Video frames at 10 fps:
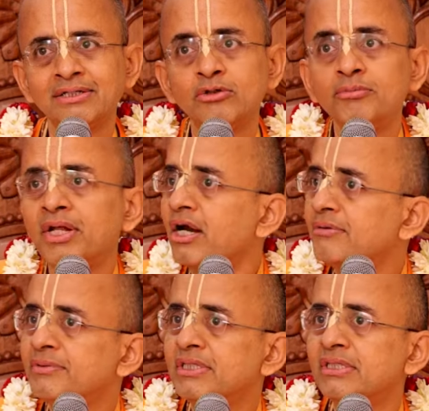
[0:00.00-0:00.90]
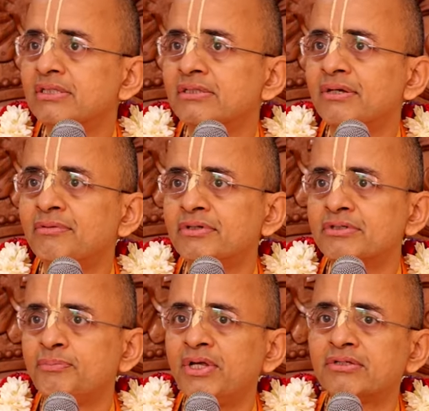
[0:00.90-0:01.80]
and who may not be able
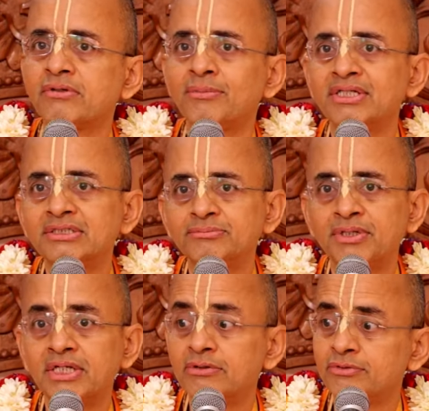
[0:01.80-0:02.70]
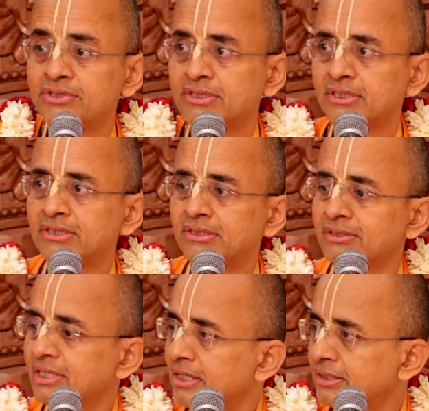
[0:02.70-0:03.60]
to speak so much, but he would sit uh,
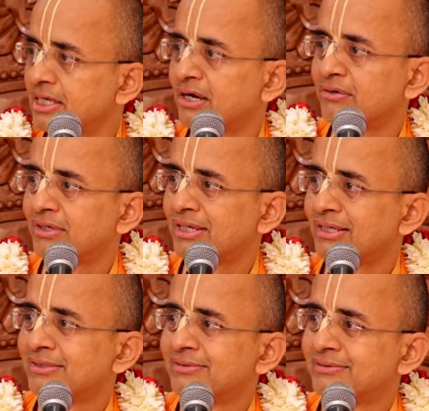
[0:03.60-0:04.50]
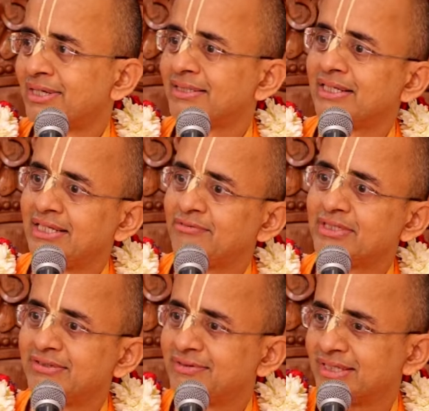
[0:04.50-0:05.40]
down and then he
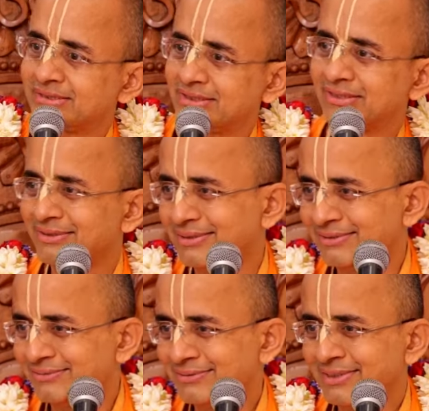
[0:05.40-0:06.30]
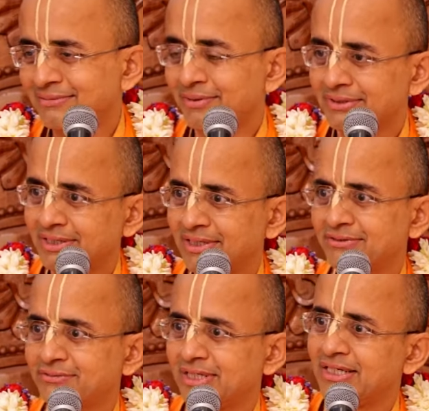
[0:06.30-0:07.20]
would give lecture. Huh? Because
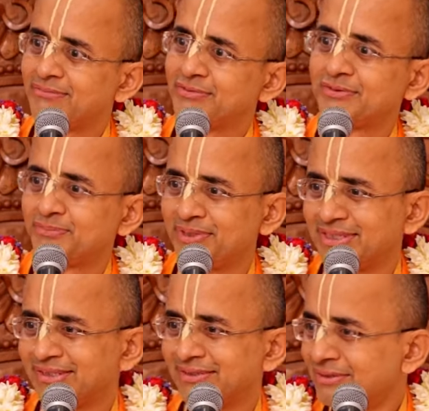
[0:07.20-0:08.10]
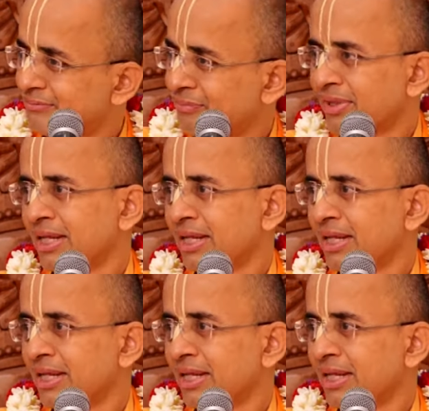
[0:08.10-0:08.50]
sannyasi would tell him, You speak. Huh?